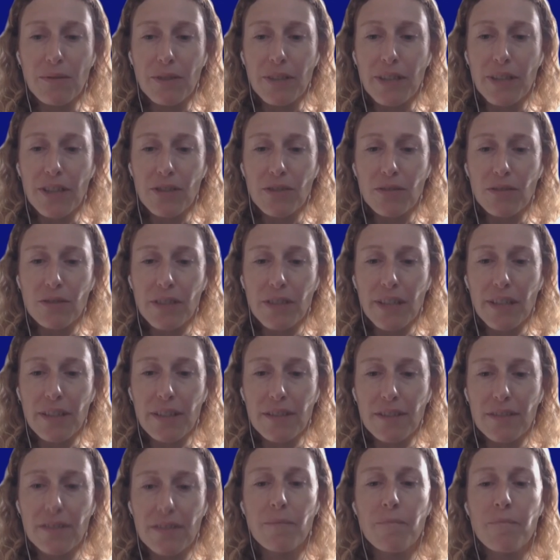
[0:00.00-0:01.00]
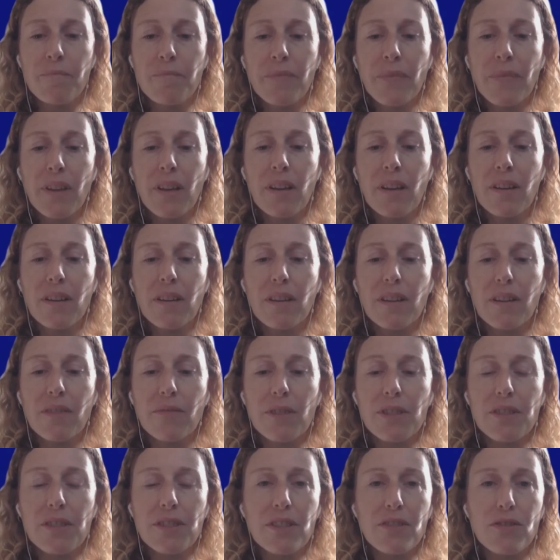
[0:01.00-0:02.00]
for natural gas in
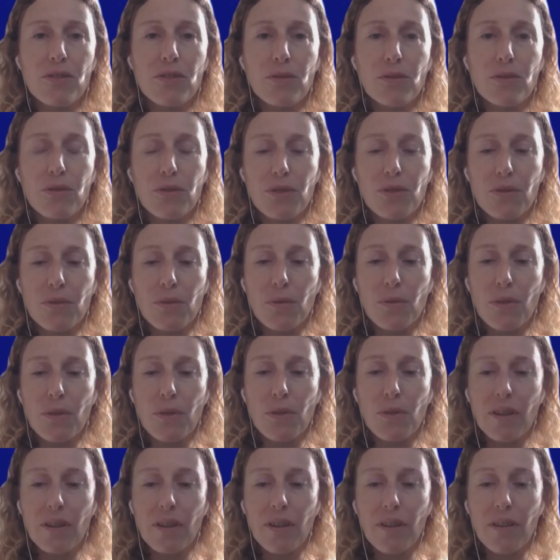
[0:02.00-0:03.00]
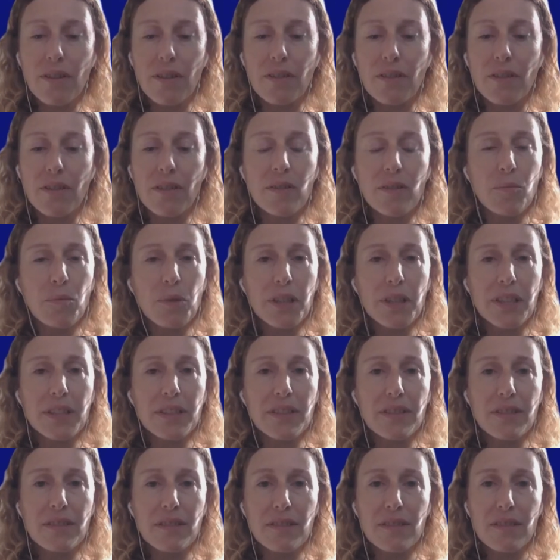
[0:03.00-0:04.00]
residential use or other
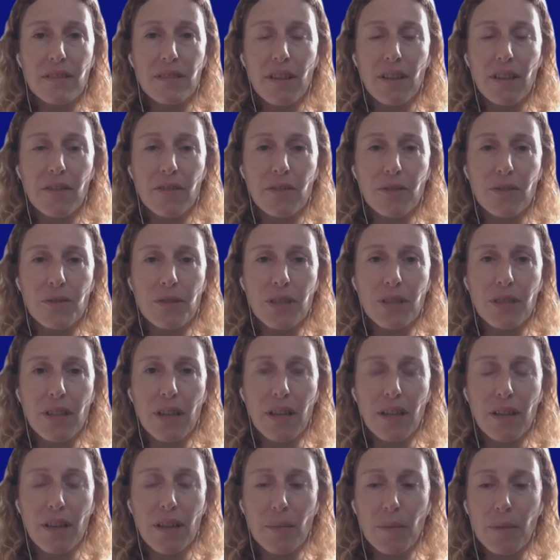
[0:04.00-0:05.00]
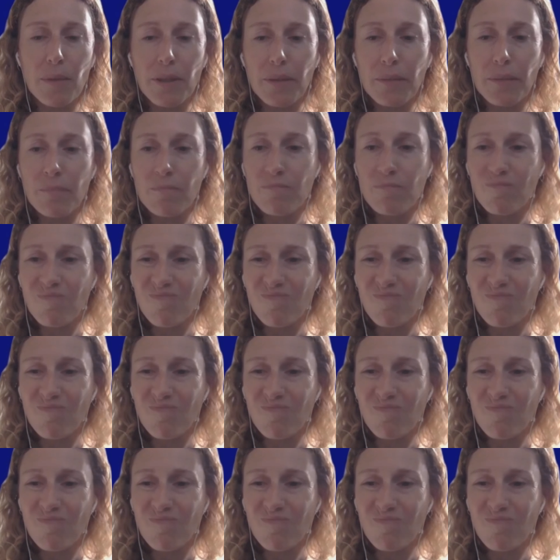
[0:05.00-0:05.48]
places? How do you see that happening?